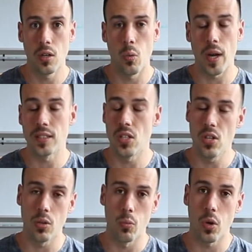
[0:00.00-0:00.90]
Ways that
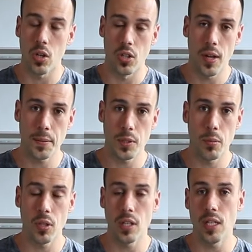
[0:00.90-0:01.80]
you can work on your hip
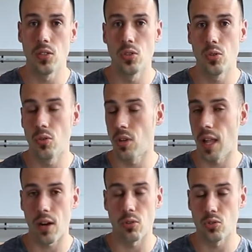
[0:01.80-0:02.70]
stability: do
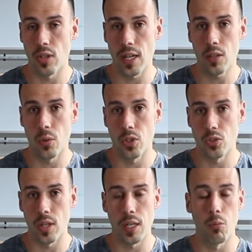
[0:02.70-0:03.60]
unilateral training where you're
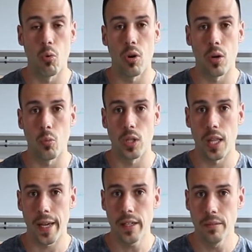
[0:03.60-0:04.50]
training more on one
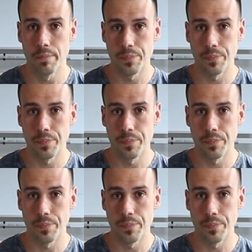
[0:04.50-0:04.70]
leg.